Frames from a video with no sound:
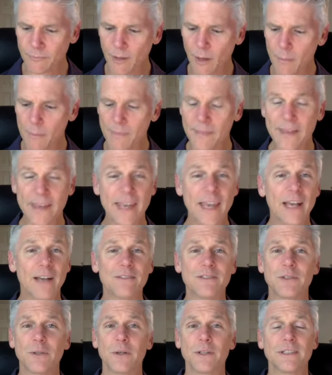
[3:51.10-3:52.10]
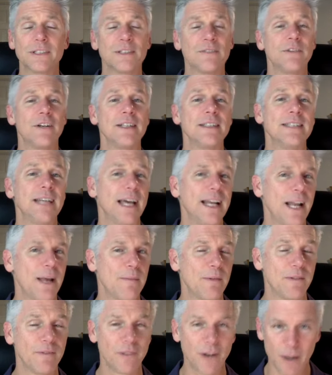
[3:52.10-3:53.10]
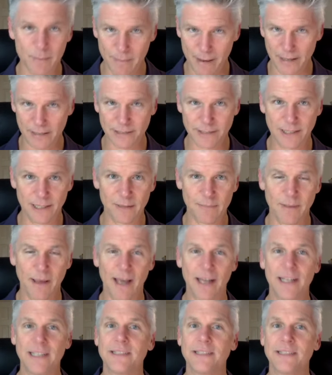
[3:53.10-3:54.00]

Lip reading: But the King of Swords is a very dynamic, very masculine man.